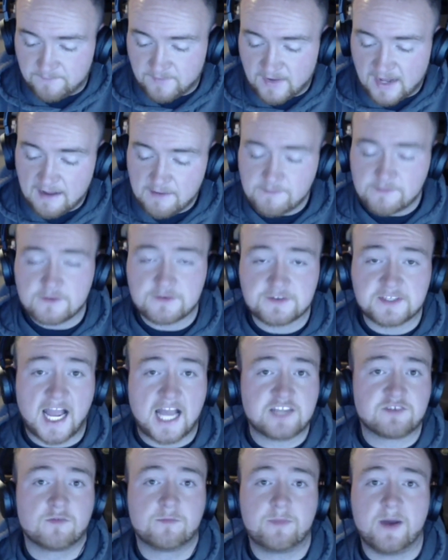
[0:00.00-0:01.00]
5. Those
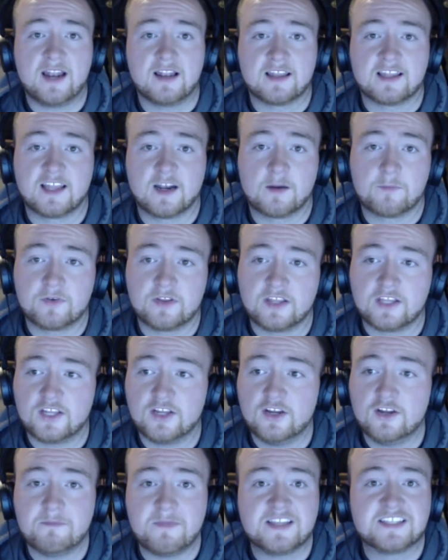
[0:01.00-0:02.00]
guys were battling it up really
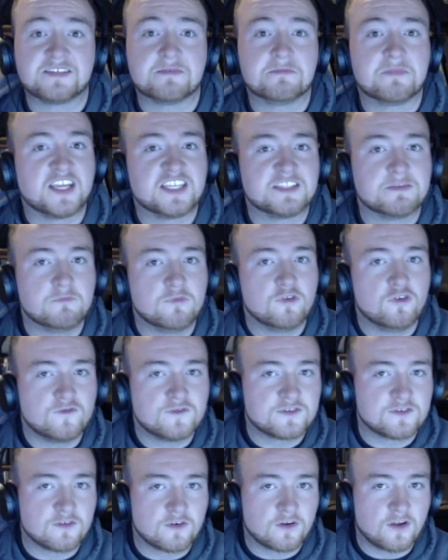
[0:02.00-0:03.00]
good, made some nice
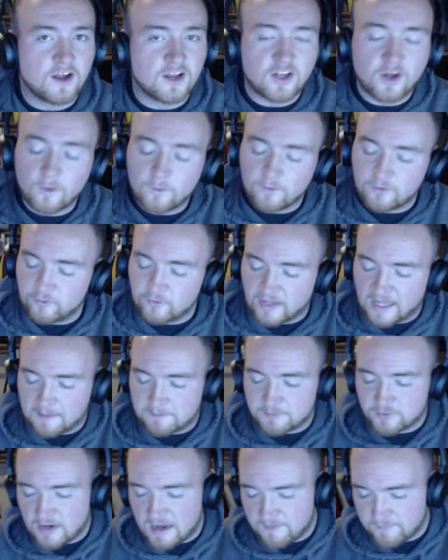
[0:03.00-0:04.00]
moves going through
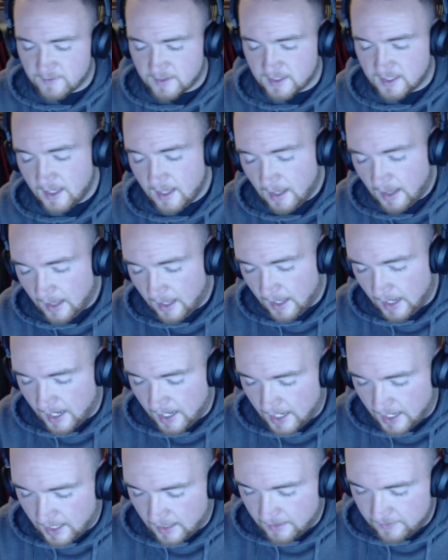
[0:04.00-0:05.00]
lap traffic.
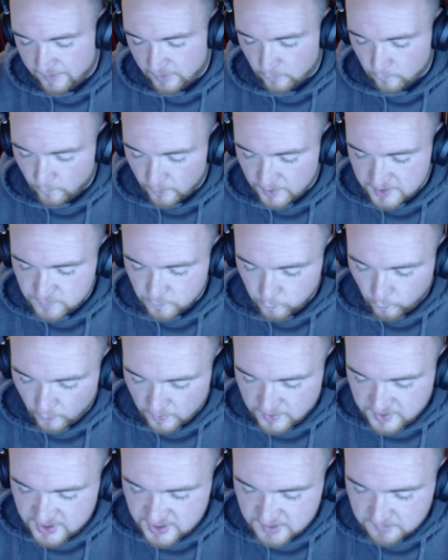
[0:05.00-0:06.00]
There was
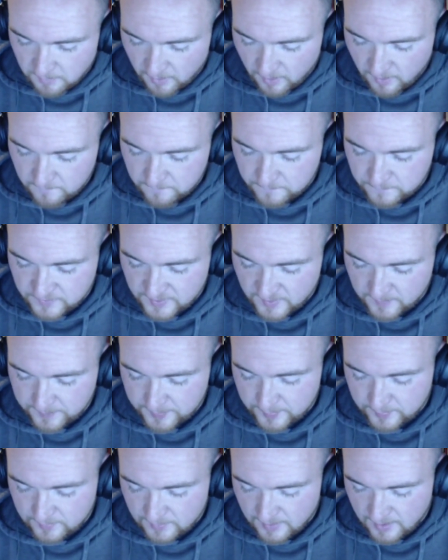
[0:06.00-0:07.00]
one small
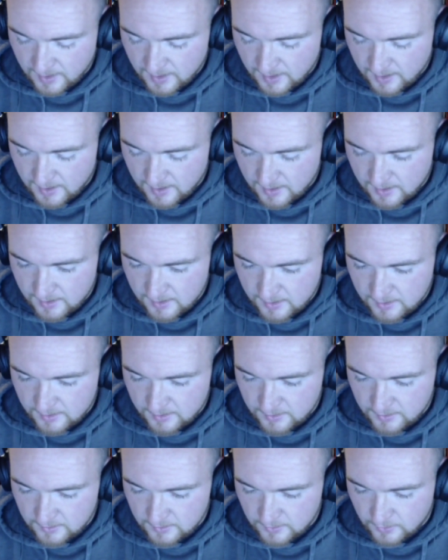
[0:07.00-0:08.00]
flip
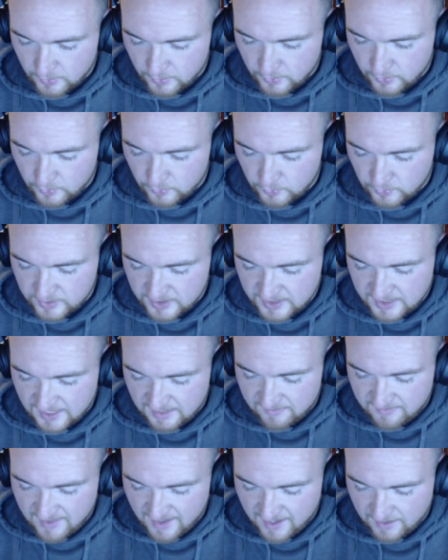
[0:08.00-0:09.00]
early
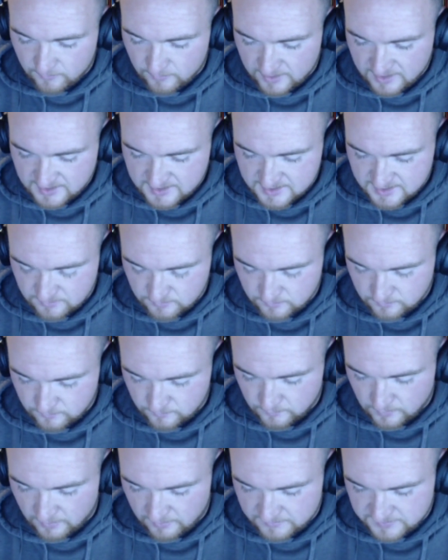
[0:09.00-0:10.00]
in that race.
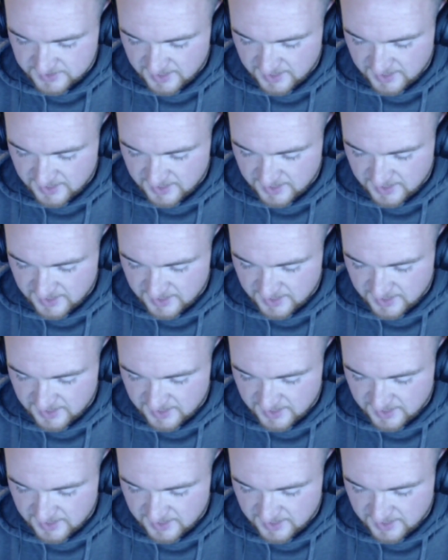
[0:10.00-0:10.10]
Well, I was